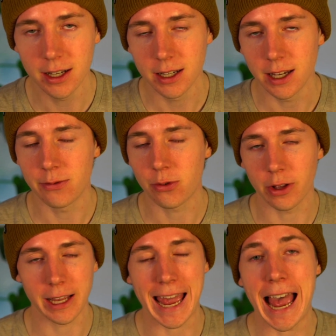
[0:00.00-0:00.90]
and for like
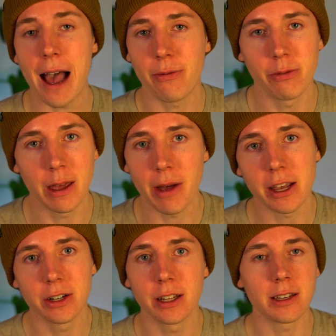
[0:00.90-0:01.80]
half of them I
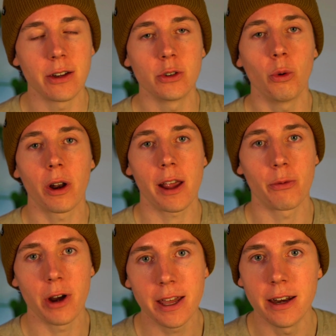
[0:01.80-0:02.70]
couldn't tell you what I
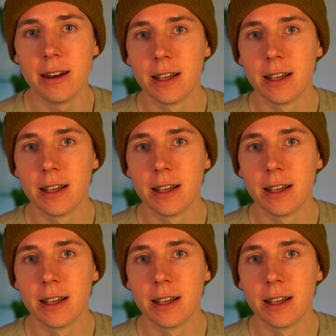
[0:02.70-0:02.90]
read.